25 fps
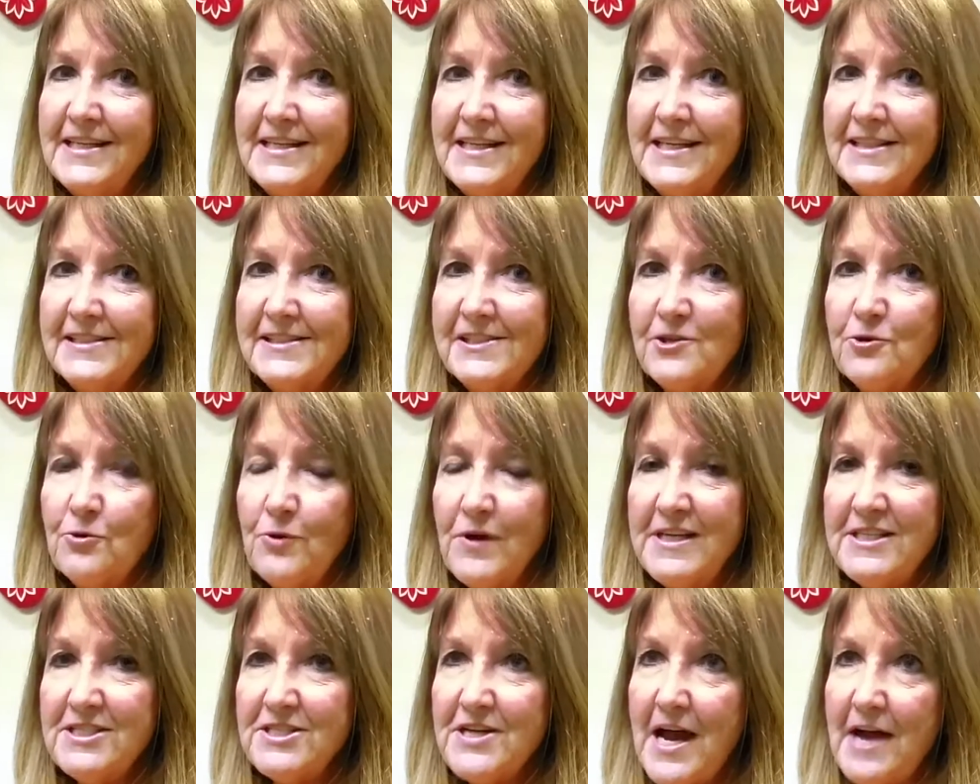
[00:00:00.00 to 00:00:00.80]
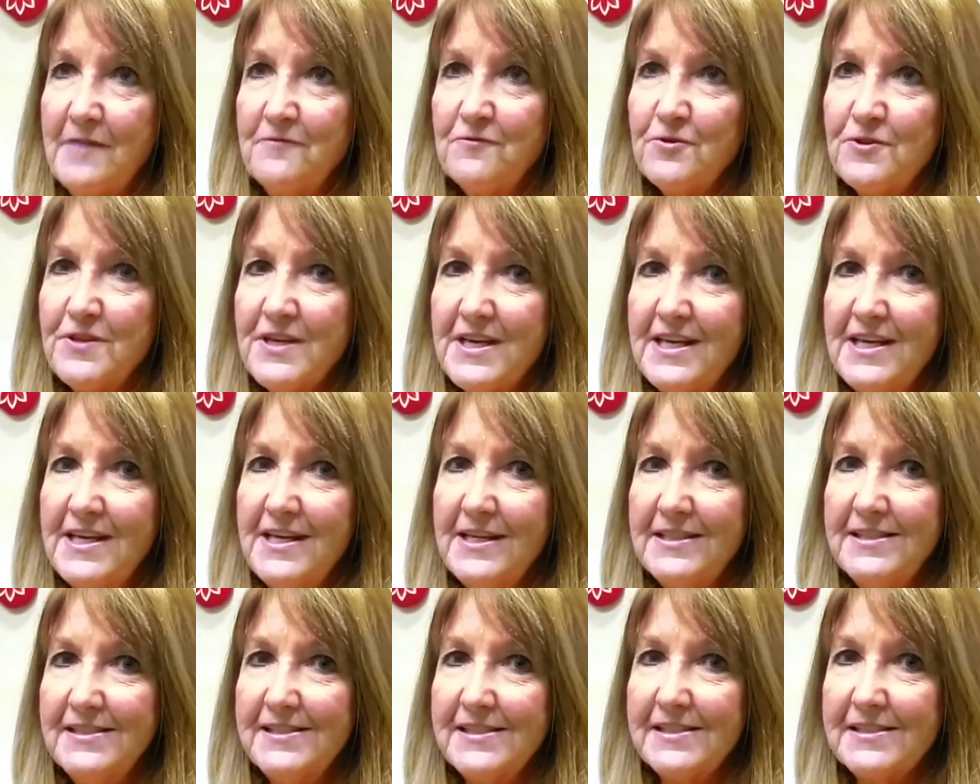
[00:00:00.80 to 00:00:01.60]
It's a great time for the
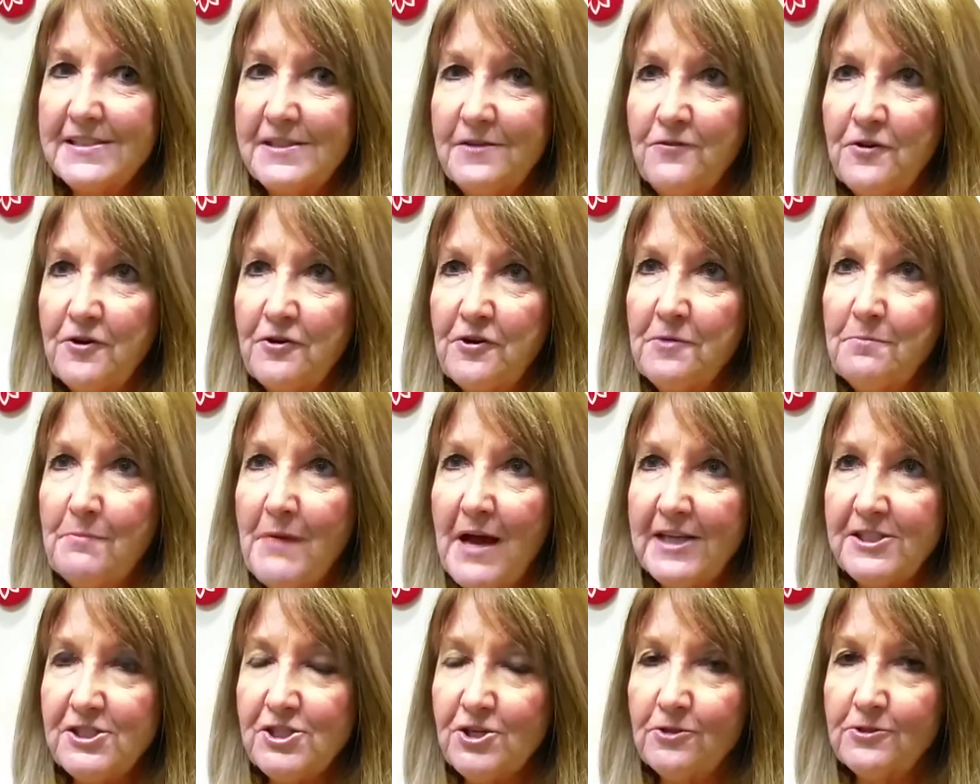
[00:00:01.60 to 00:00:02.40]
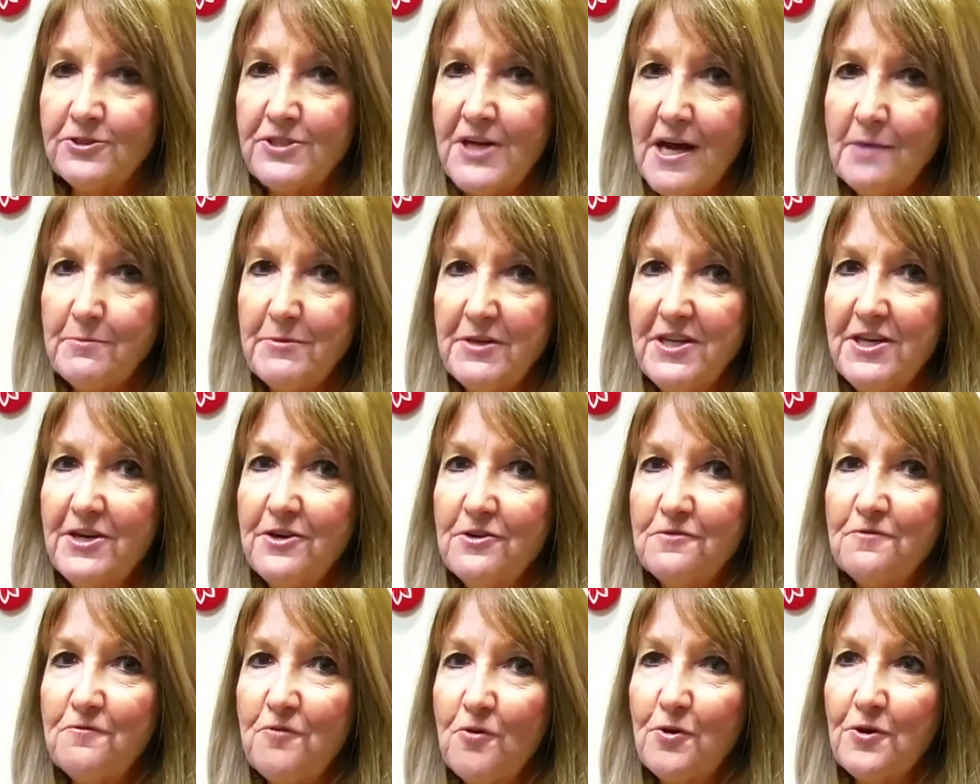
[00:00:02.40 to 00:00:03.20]
kids. It's a very magical time of
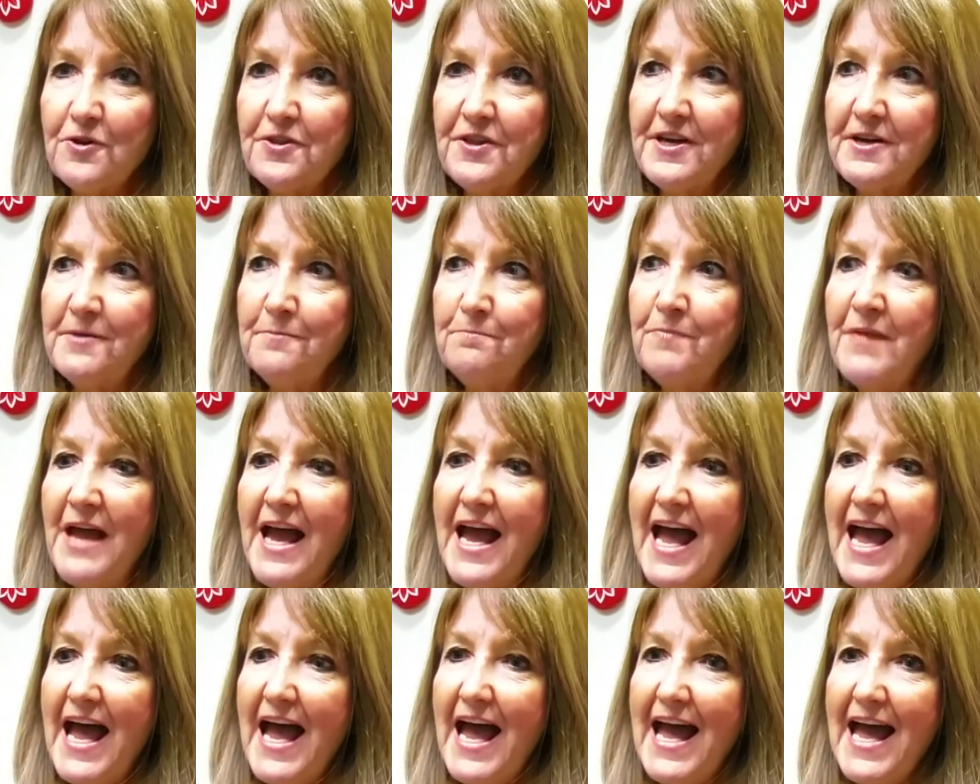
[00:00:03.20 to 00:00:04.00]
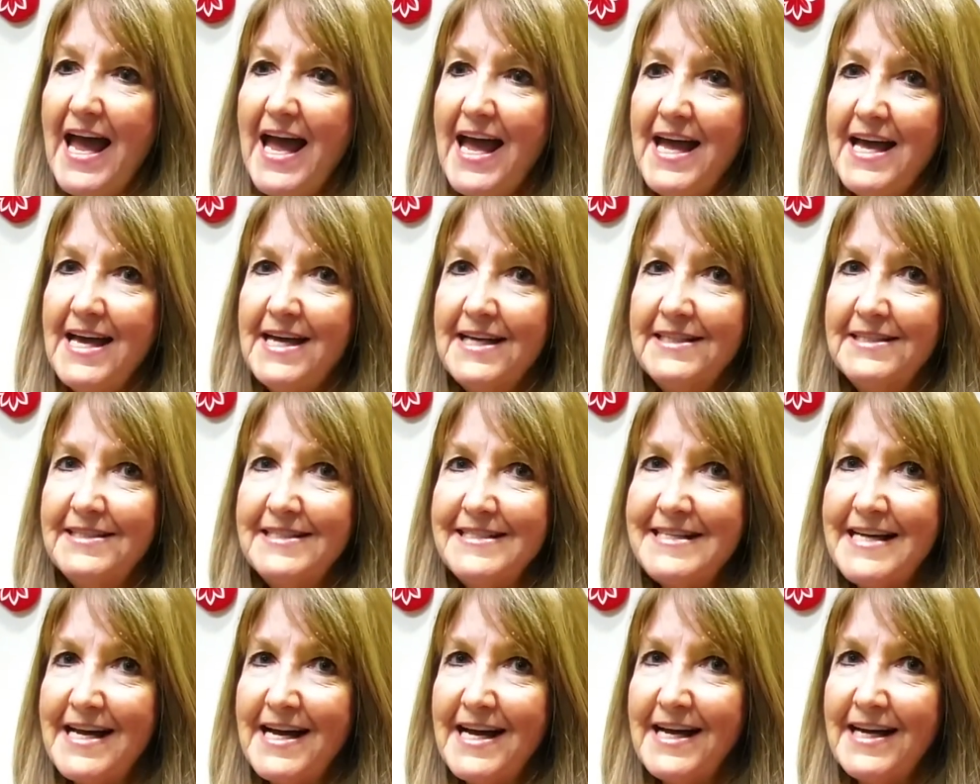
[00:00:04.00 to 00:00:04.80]
year for them.
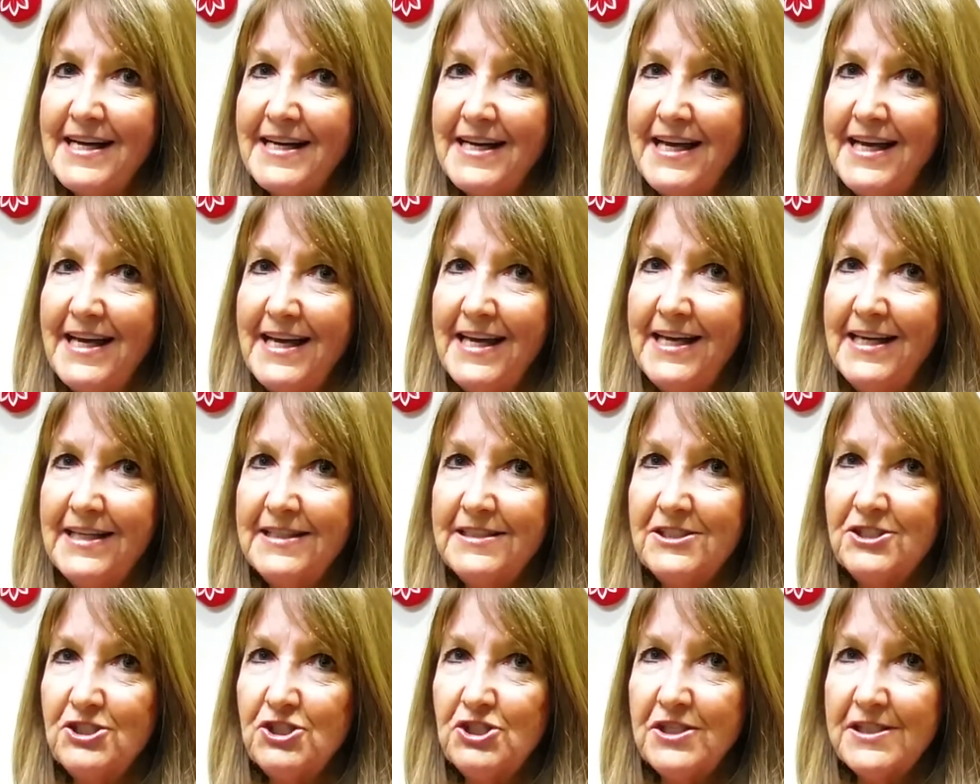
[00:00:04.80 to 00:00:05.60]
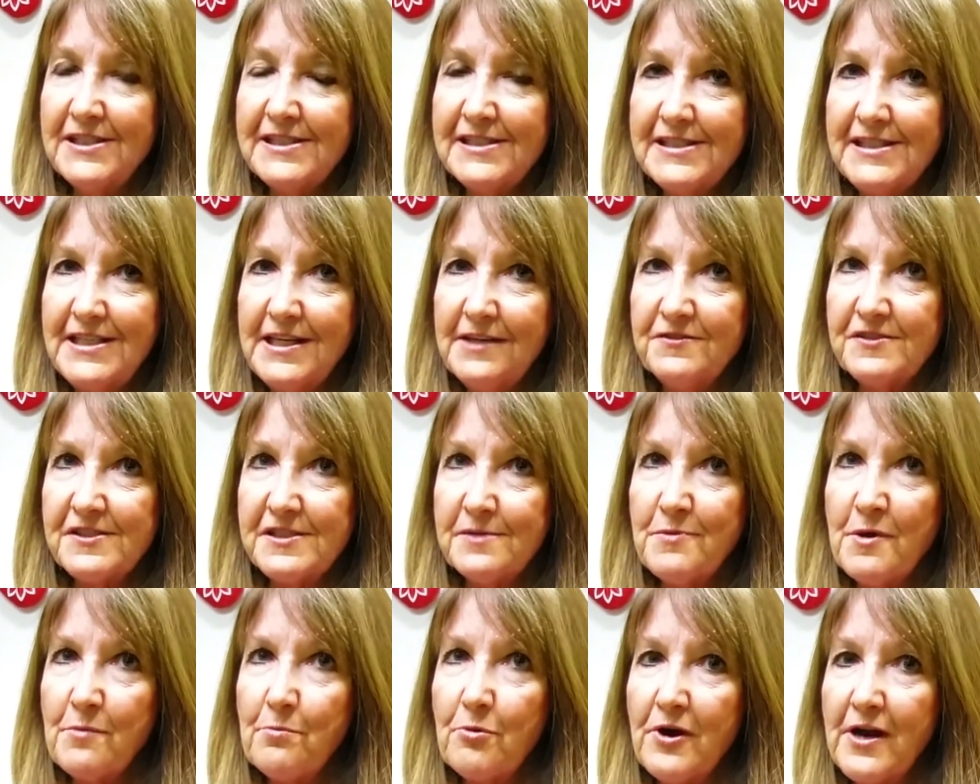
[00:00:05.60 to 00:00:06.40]
And uh, it just
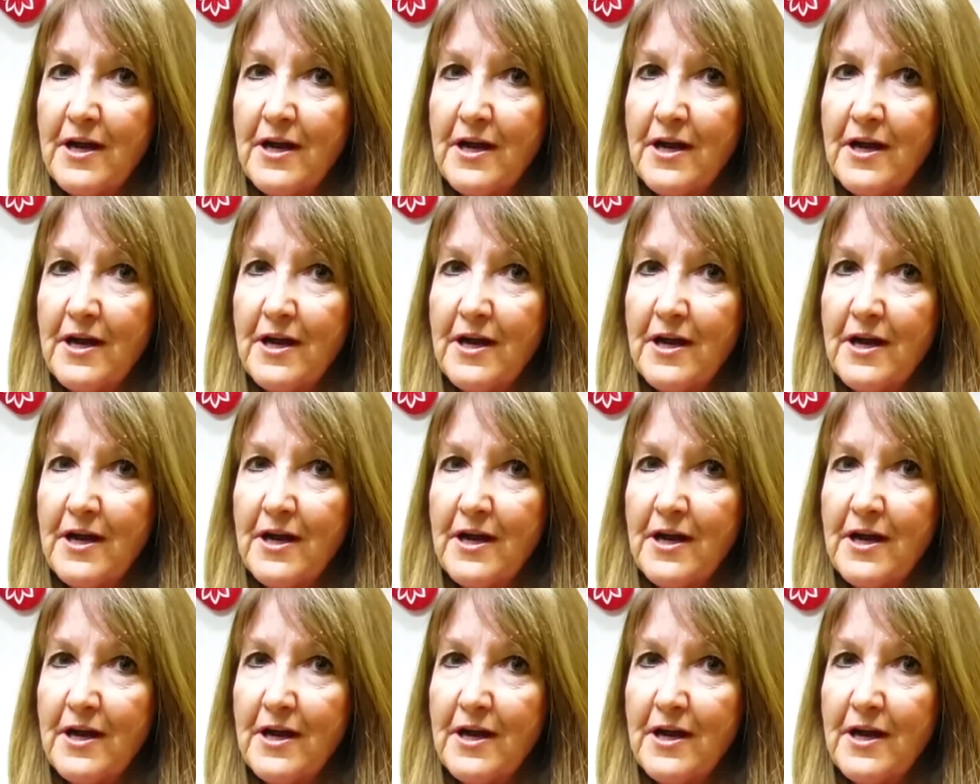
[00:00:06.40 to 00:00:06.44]
gives them a